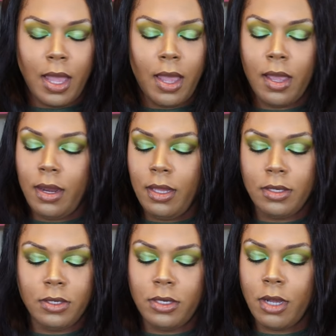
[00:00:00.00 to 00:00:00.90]
Honey,
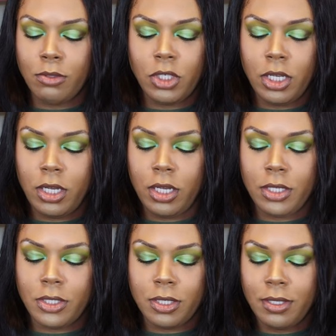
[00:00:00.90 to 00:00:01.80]
don't
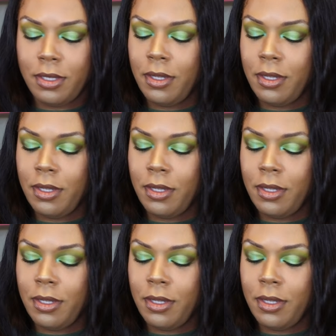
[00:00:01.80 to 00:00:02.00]
judge.